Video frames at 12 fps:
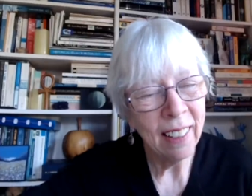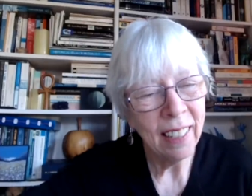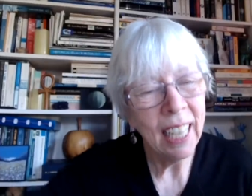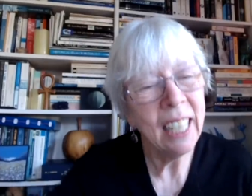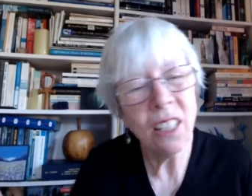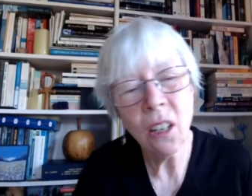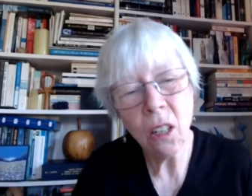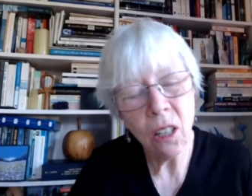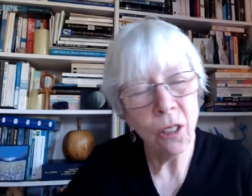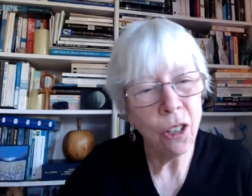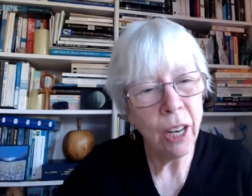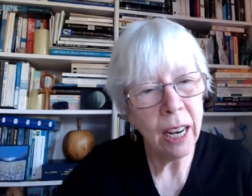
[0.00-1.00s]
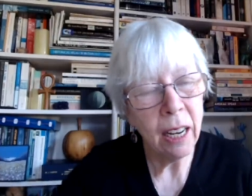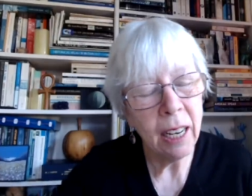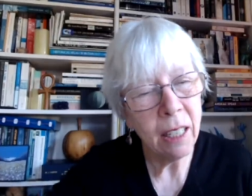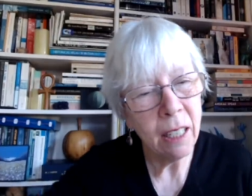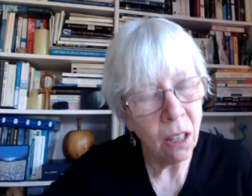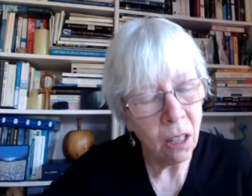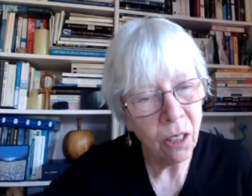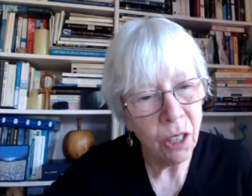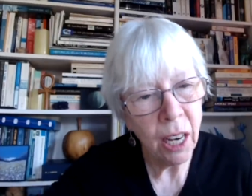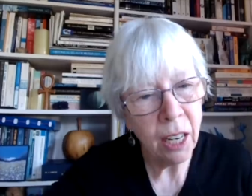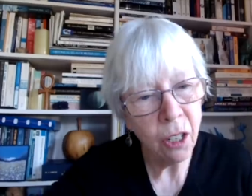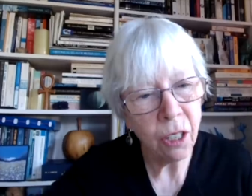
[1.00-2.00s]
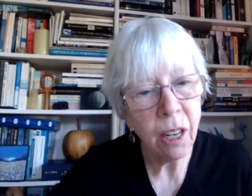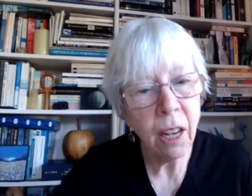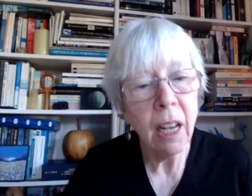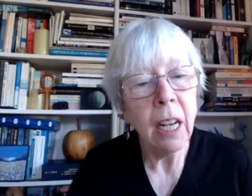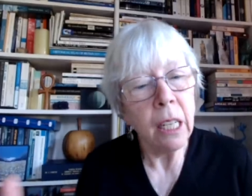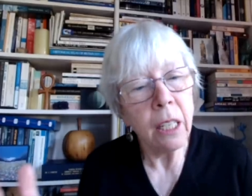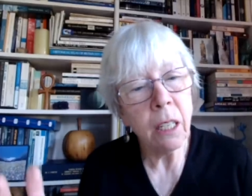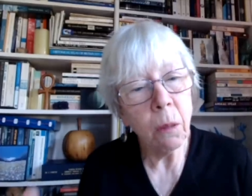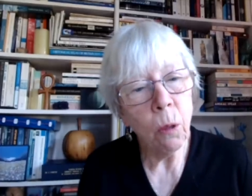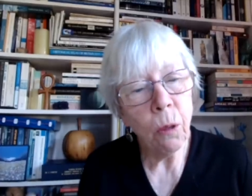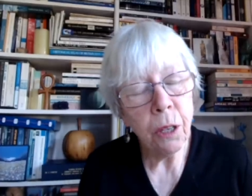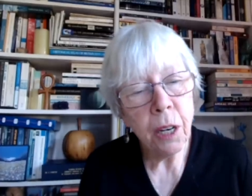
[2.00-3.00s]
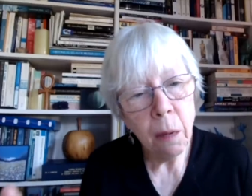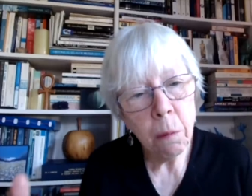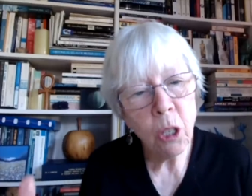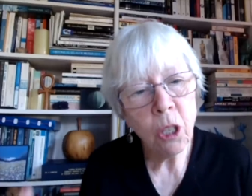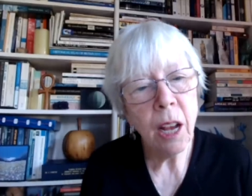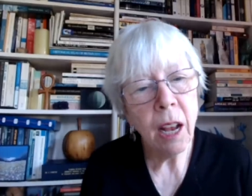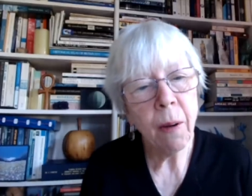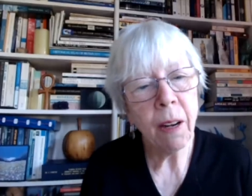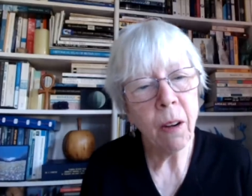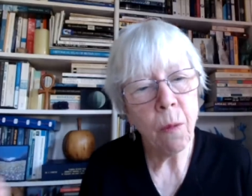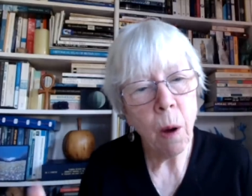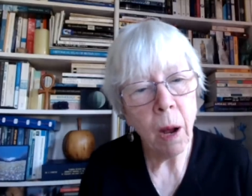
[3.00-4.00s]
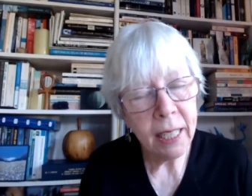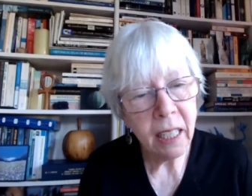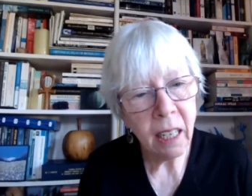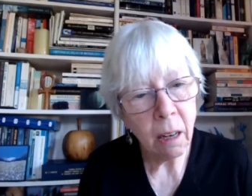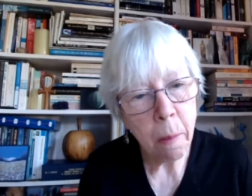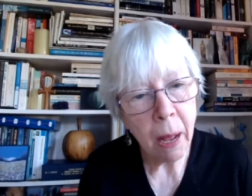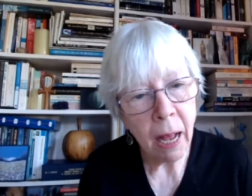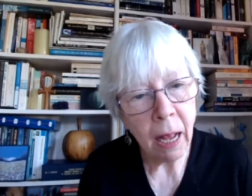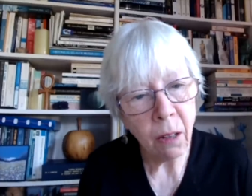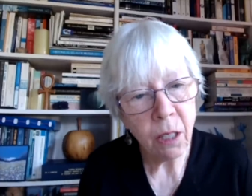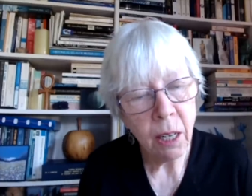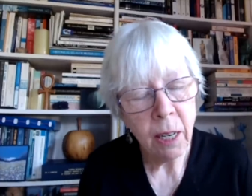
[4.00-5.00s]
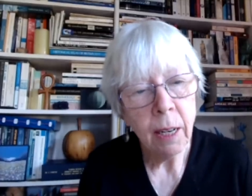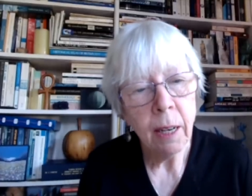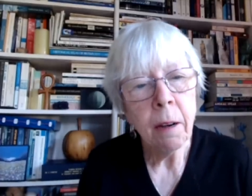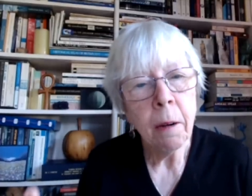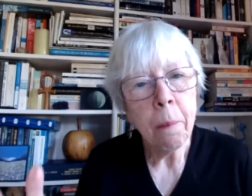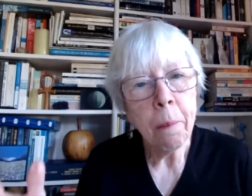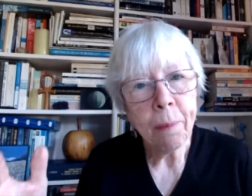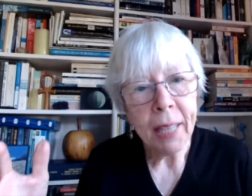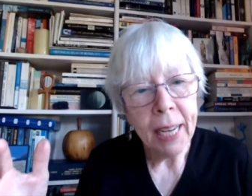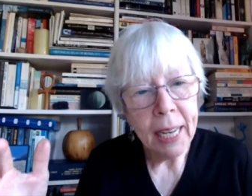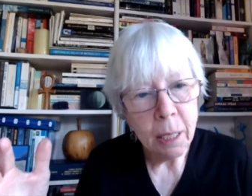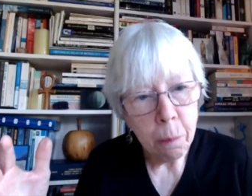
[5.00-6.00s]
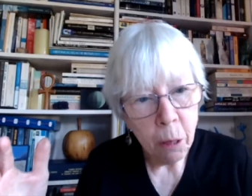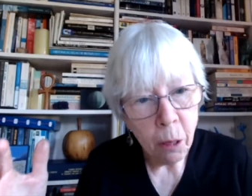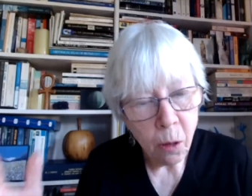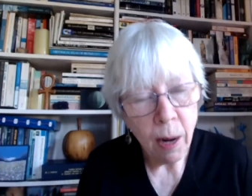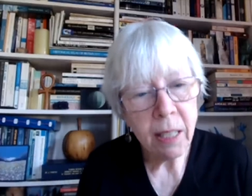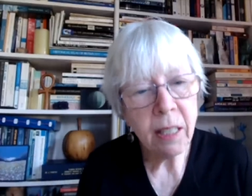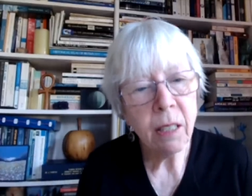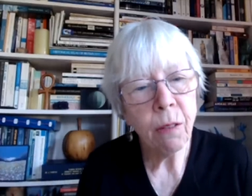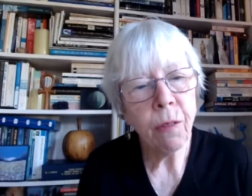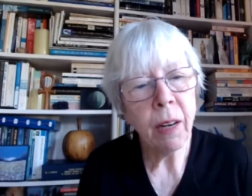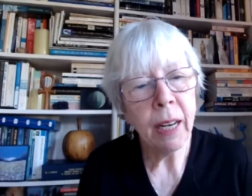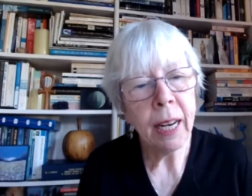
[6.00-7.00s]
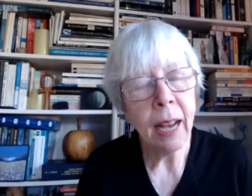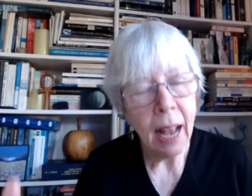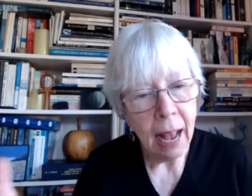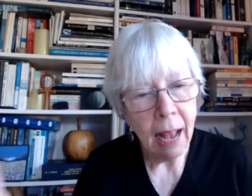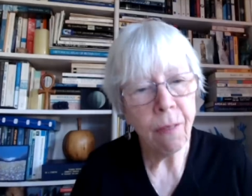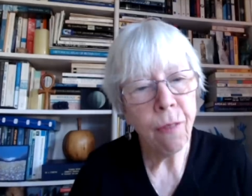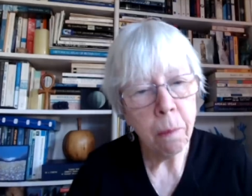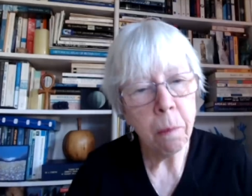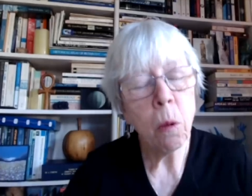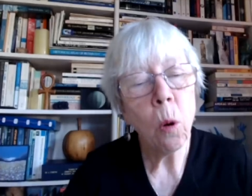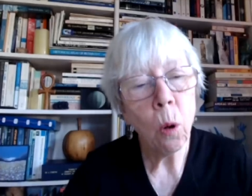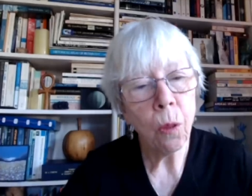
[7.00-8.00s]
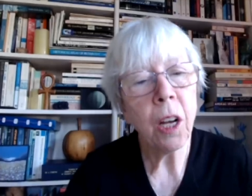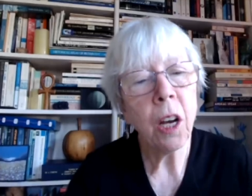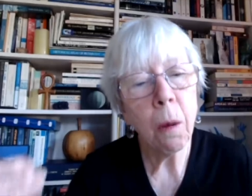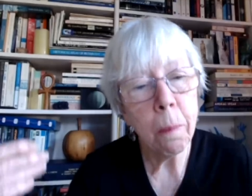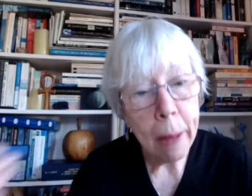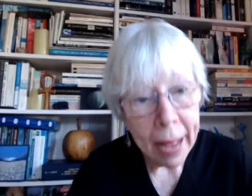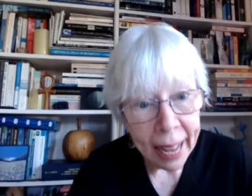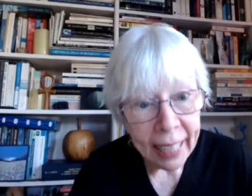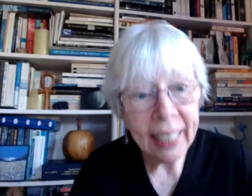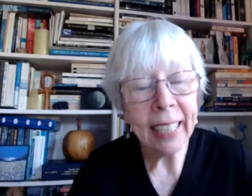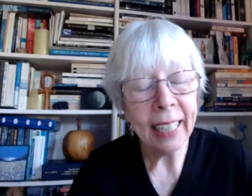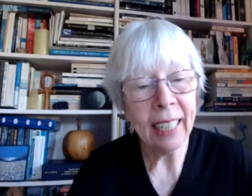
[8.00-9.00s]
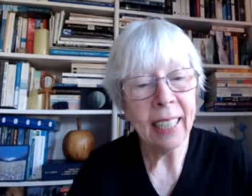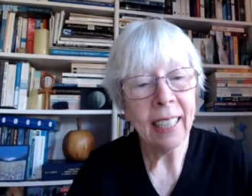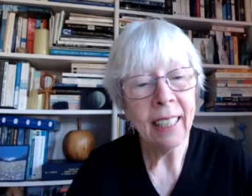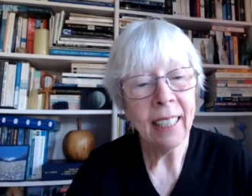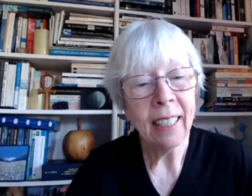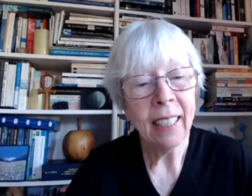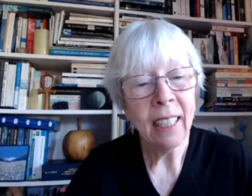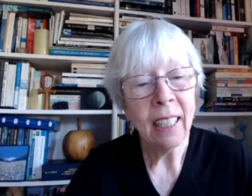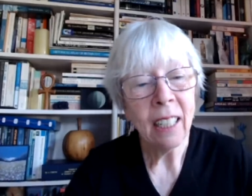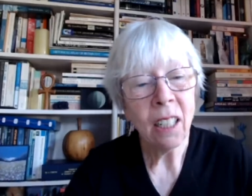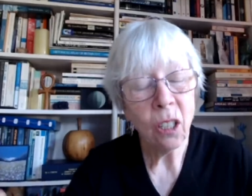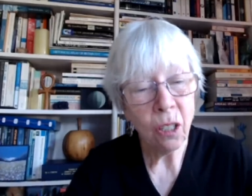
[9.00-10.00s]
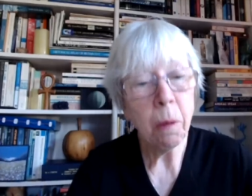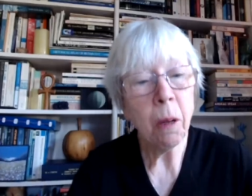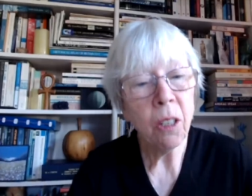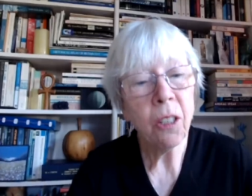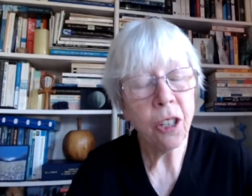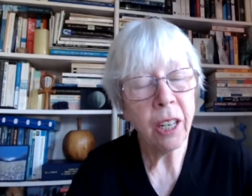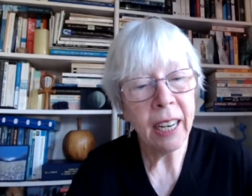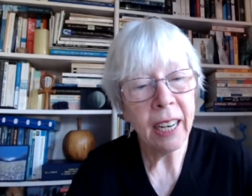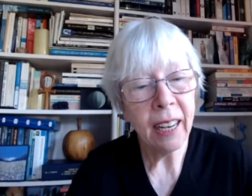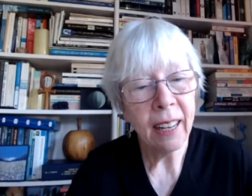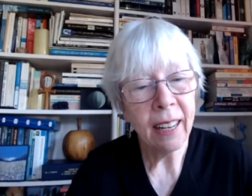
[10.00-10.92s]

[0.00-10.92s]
It's not conge- it's not contentious. So all that I'm sharing and writing about is progressively ever more the compelling cosmology